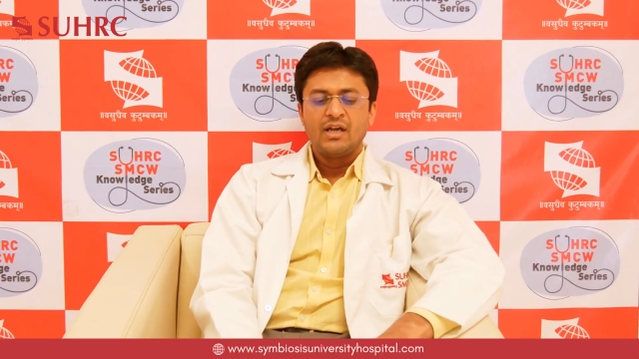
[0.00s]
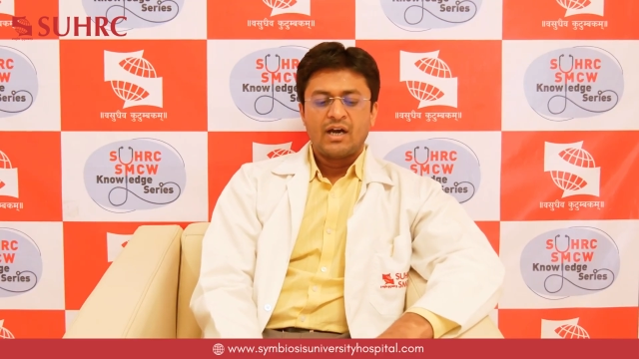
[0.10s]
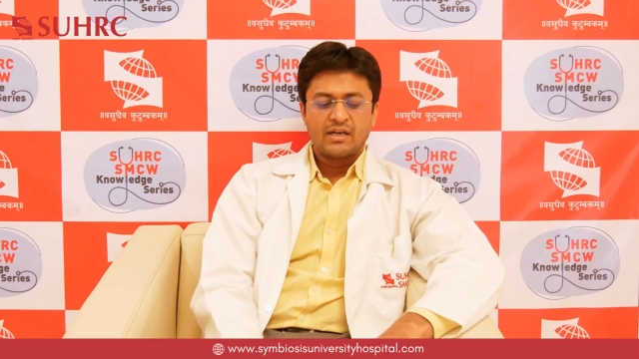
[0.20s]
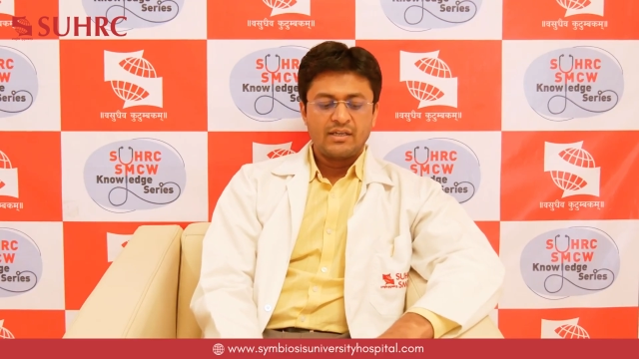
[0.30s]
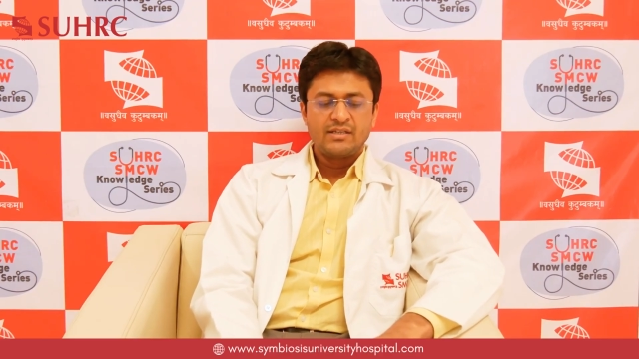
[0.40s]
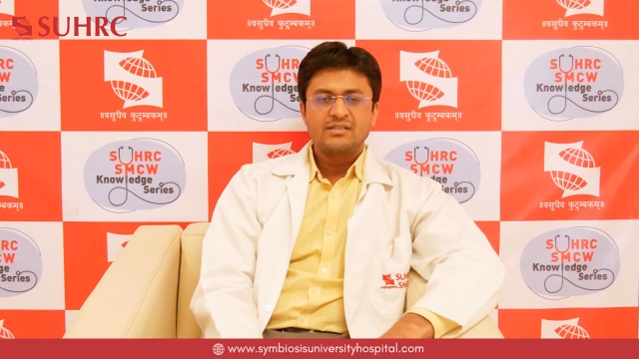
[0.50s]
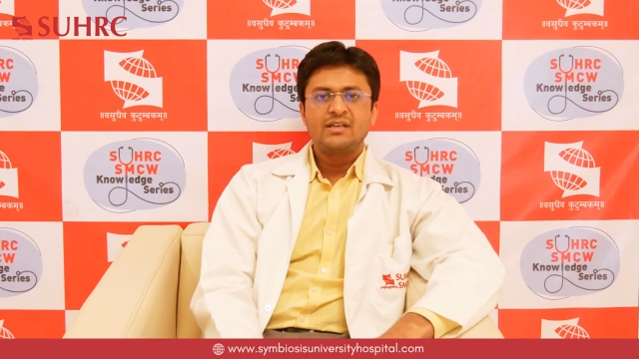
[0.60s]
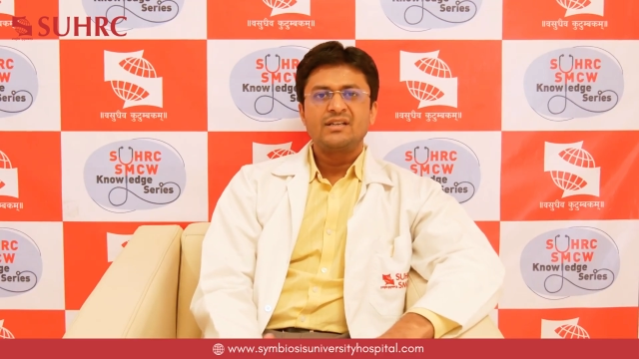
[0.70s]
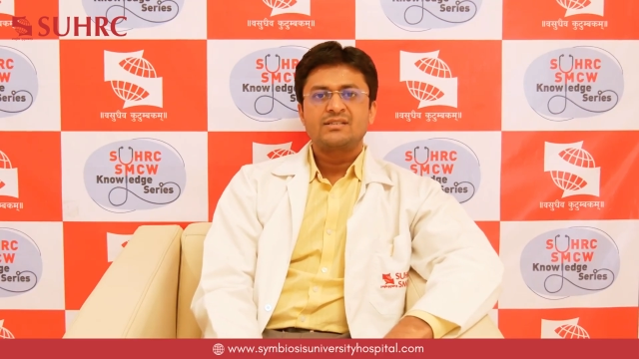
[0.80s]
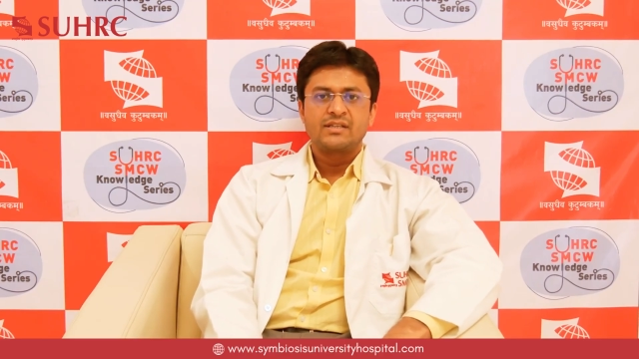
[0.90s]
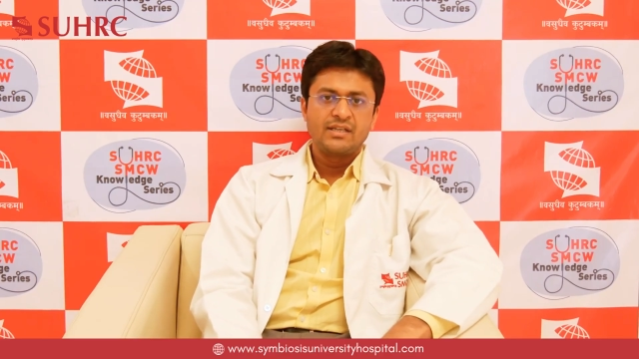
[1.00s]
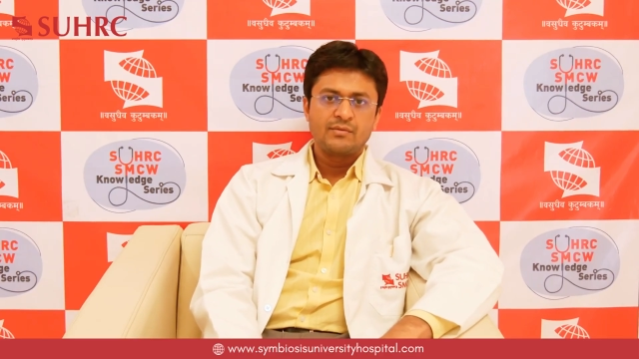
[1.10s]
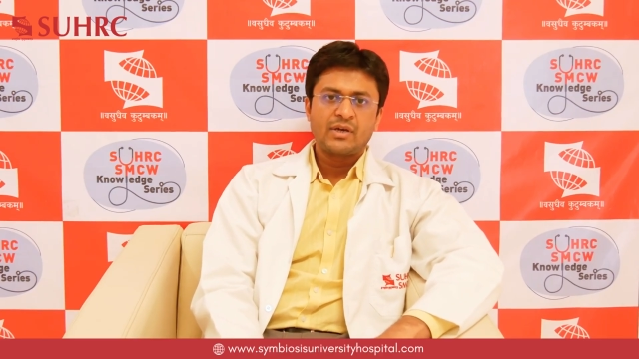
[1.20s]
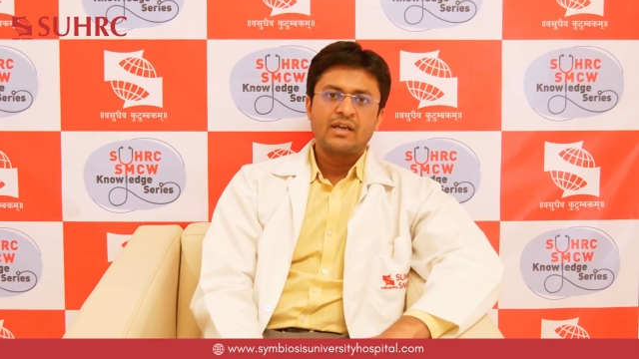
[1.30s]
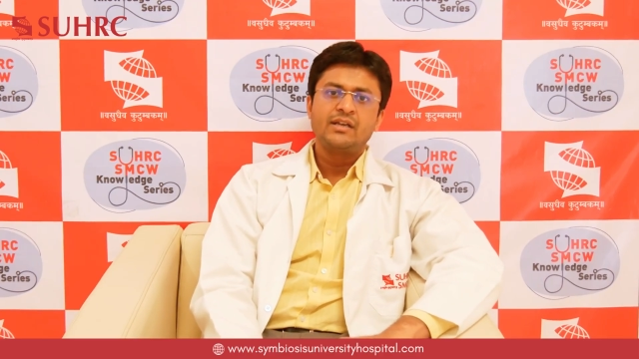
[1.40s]
are easily seen
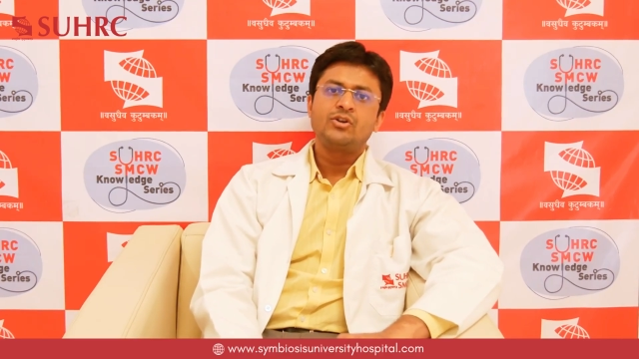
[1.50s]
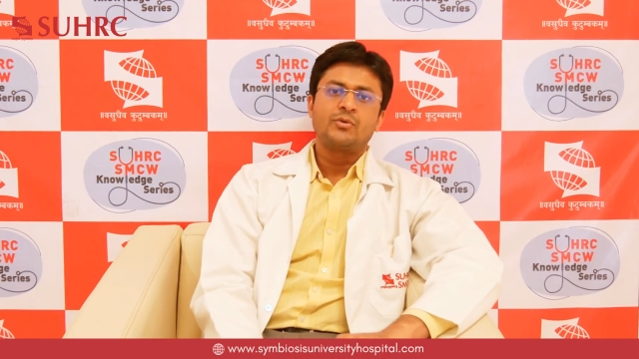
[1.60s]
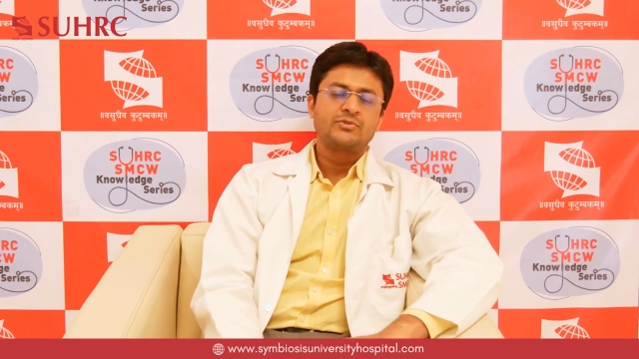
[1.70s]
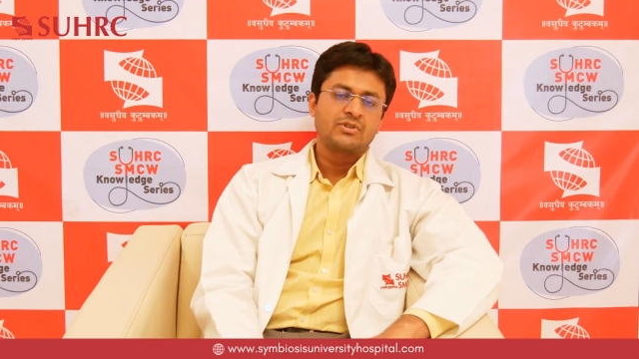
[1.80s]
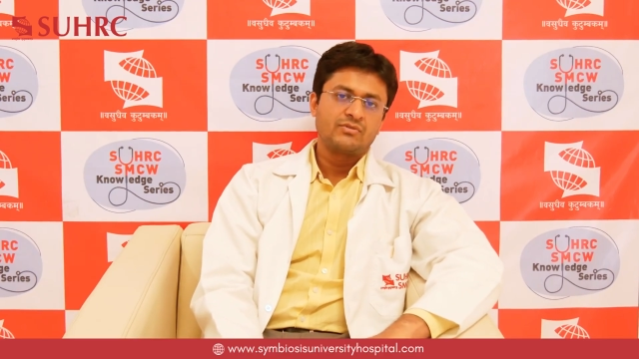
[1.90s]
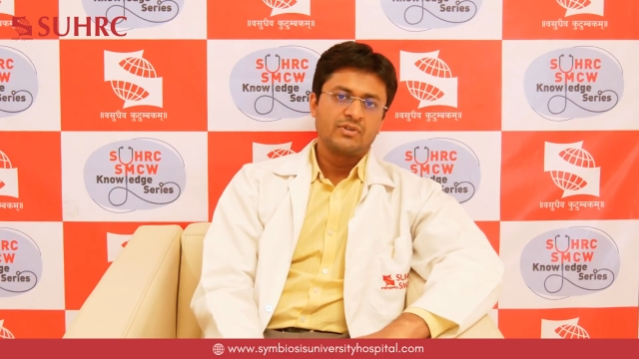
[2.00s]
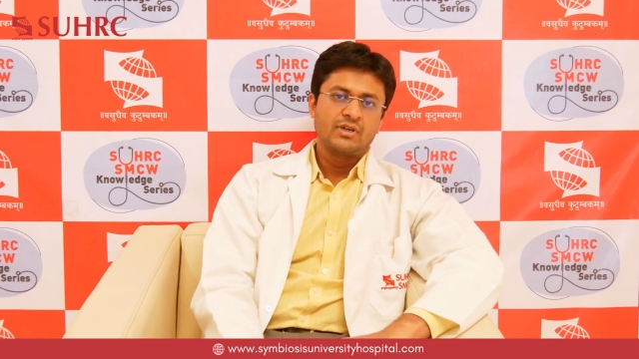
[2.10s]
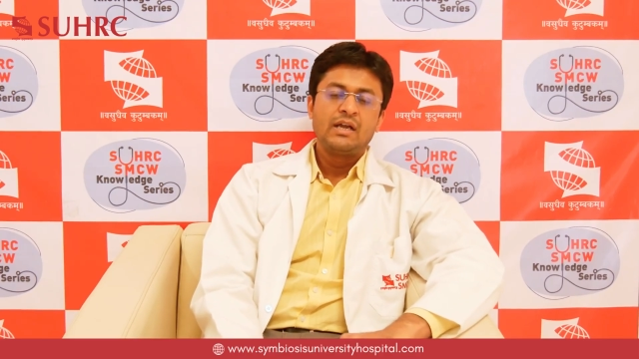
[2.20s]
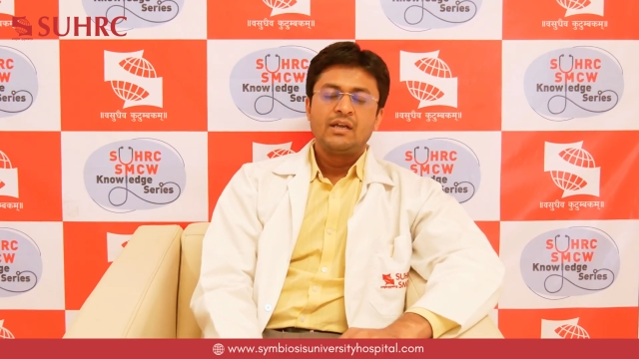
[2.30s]
by any observer.